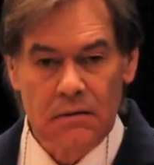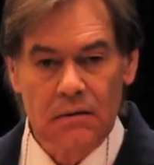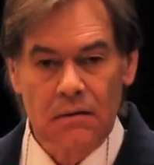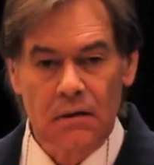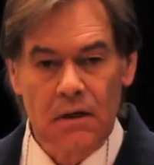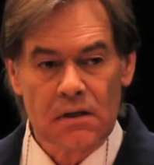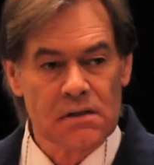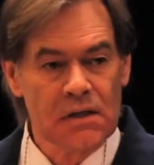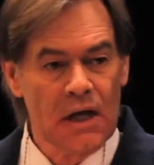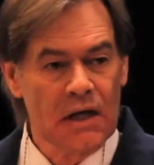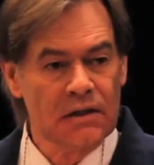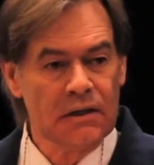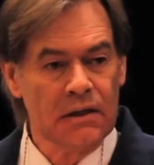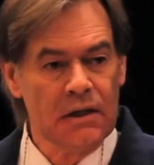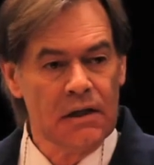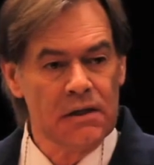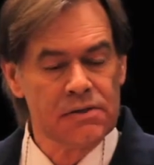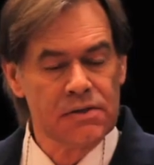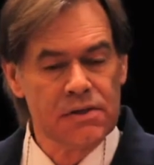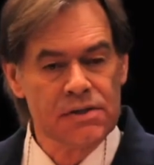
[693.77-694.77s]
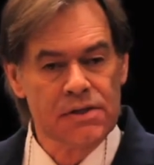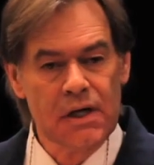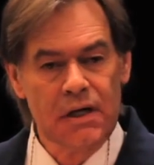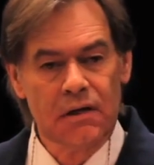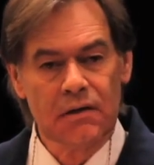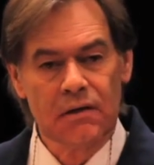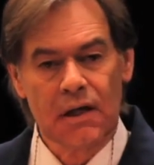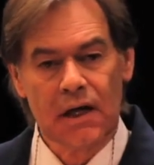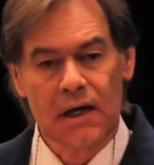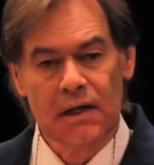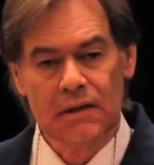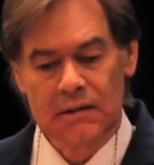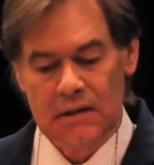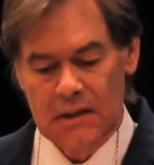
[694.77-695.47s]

There's nothing else to say to that.